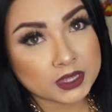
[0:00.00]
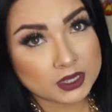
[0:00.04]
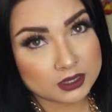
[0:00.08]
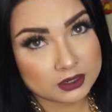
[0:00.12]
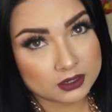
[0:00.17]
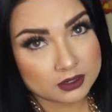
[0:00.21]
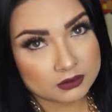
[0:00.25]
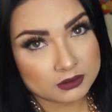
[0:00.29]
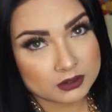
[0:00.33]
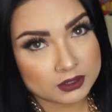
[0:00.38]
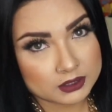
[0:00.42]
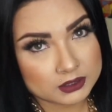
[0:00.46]

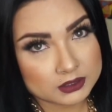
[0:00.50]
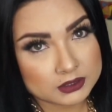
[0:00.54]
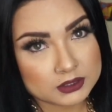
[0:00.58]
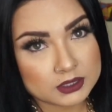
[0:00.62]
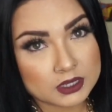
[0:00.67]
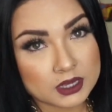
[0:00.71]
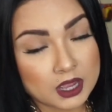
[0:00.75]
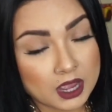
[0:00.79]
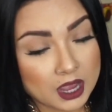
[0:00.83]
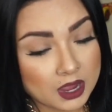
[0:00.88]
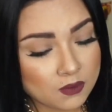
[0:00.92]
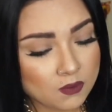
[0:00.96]
anyways
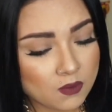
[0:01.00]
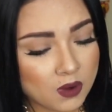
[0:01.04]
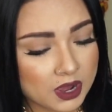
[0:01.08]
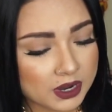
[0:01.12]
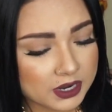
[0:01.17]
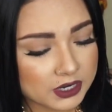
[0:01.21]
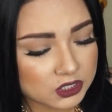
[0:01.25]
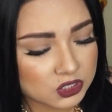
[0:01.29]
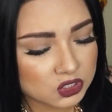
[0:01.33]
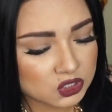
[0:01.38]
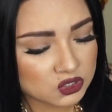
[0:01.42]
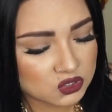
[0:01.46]
I
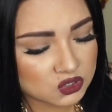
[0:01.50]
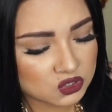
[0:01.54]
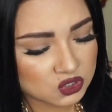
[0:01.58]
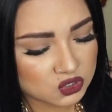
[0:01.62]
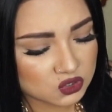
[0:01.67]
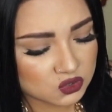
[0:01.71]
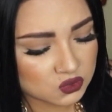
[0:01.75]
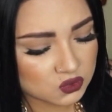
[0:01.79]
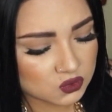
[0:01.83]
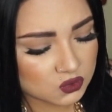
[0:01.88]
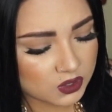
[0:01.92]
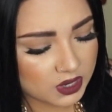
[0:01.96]
wanted to
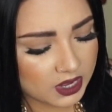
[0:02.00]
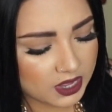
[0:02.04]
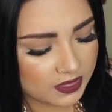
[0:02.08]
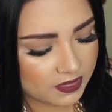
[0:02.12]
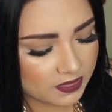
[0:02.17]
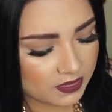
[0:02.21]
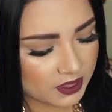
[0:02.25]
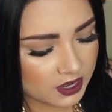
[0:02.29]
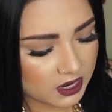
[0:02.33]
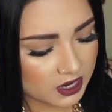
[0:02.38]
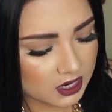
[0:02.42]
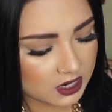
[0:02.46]
do
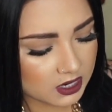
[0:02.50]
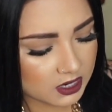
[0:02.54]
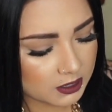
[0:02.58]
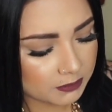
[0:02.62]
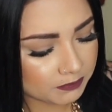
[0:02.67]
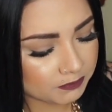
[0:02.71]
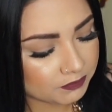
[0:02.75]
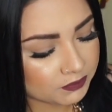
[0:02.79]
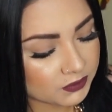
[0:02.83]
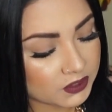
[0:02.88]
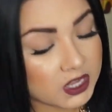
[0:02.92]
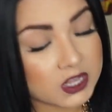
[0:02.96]

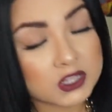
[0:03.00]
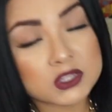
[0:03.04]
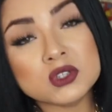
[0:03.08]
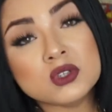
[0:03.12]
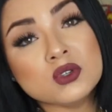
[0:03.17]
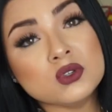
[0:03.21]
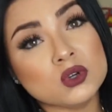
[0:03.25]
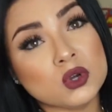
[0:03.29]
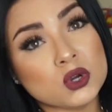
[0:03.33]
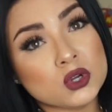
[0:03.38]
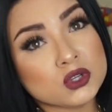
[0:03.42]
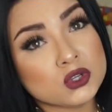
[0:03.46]
the get
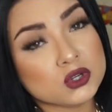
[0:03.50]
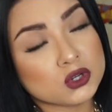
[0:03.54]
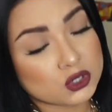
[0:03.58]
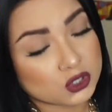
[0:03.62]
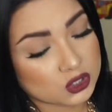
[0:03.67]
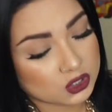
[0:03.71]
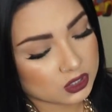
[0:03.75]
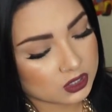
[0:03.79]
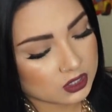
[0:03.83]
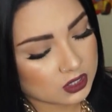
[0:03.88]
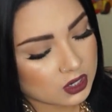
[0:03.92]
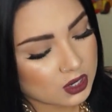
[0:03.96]
to know
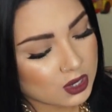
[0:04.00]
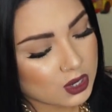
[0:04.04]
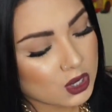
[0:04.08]
your